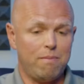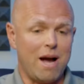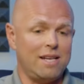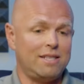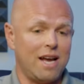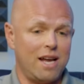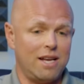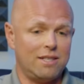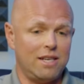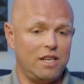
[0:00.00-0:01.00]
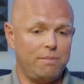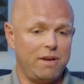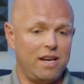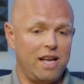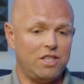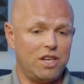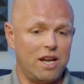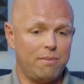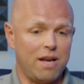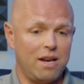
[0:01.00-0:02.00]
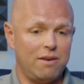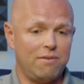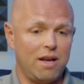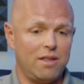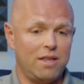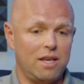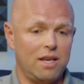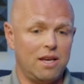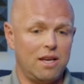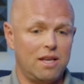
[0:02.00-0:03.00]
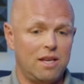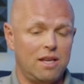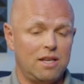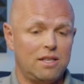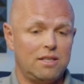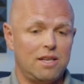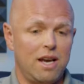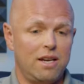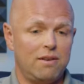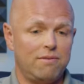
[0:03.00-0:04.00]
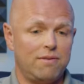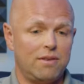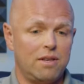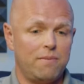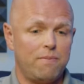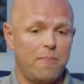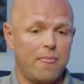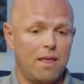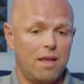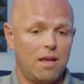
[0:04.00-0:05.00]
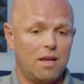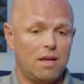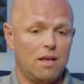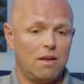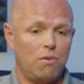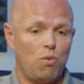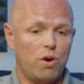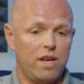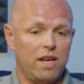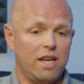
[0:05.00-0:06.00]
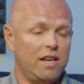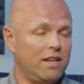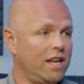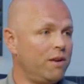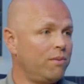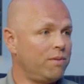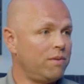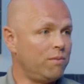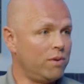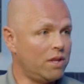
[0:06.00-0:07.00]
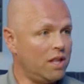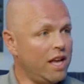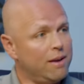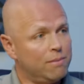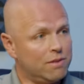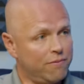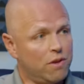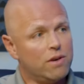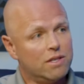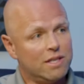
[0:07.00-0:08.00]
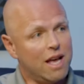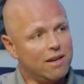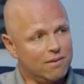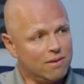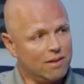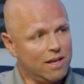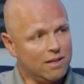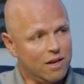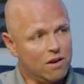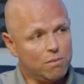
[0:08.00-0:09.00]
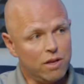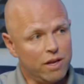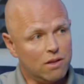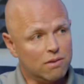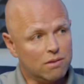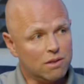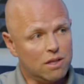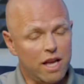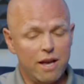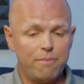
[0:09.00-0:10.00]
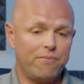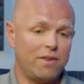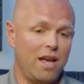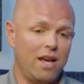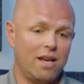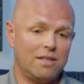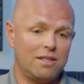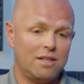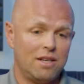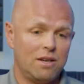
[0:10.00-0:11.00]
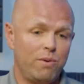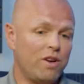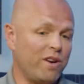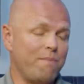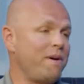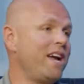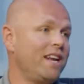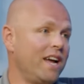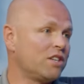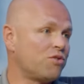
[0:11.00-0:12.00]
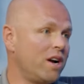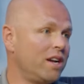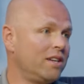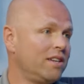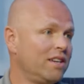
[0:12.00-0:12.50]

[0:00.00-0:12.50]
My side as an independent agent, I'm kind of on the uh, side of we're getting inundated with, with claims if there is that, that terrible hail claim and we don't get paid extra on it.